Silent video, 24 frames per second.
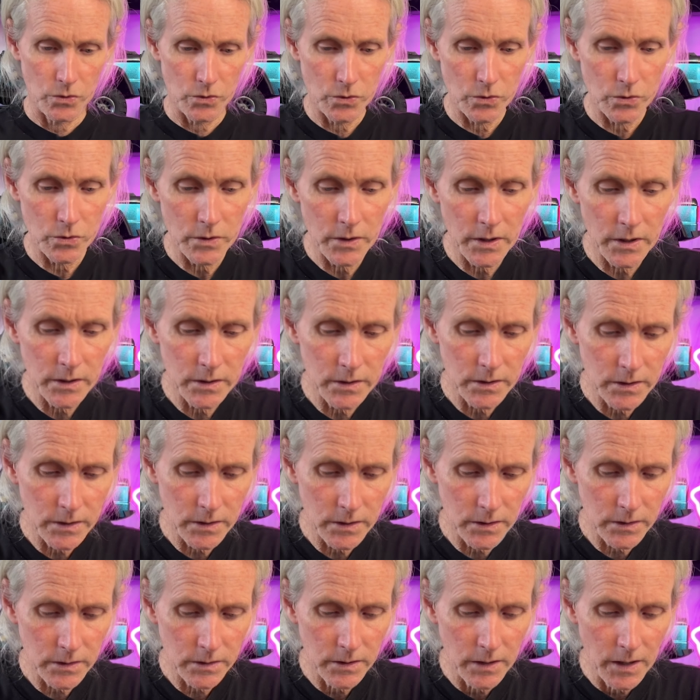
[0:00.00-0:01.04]

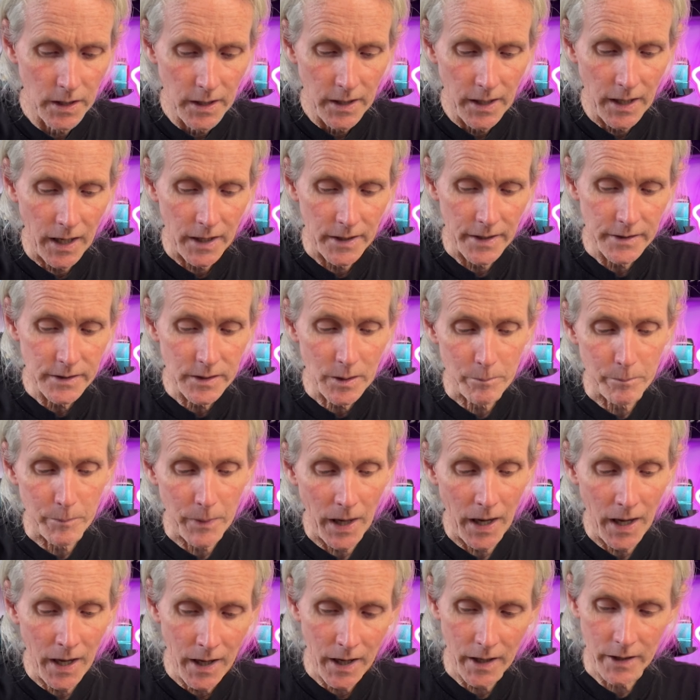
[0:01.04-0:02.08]
And I like the
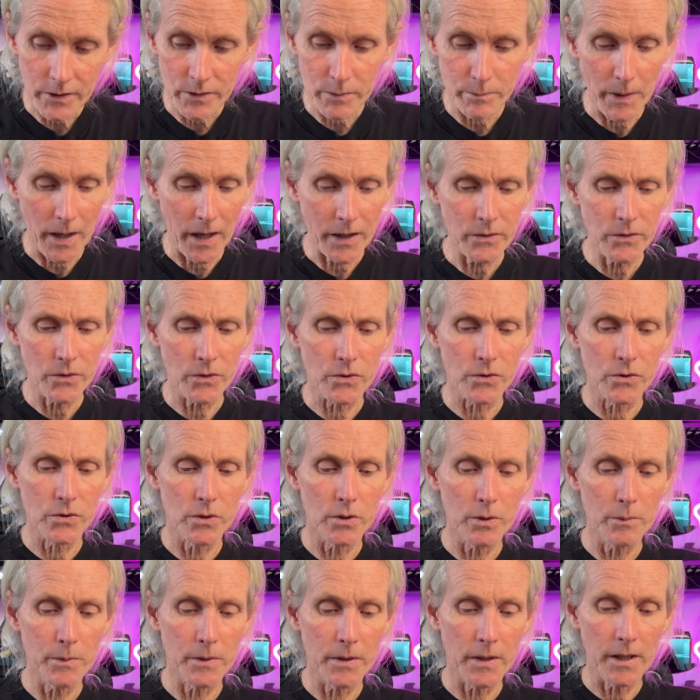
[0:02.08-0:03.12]
box. Box is
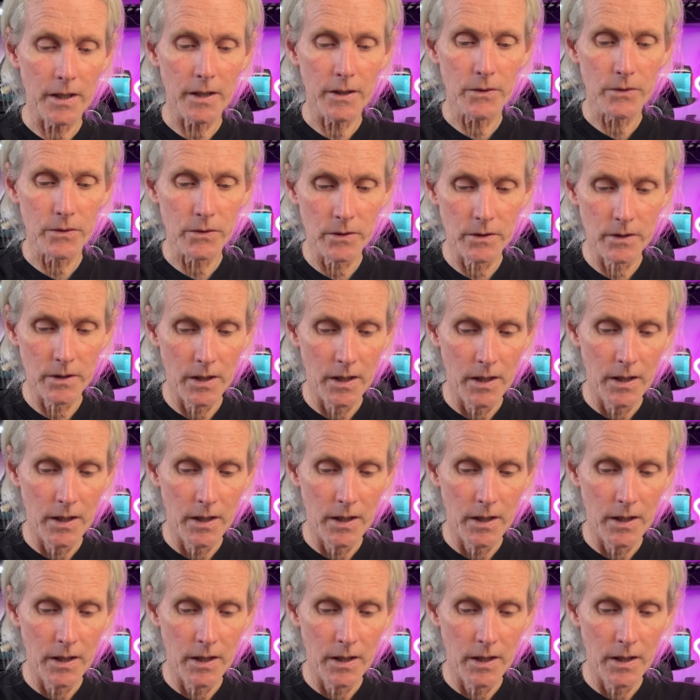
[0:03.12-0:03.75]
super nice.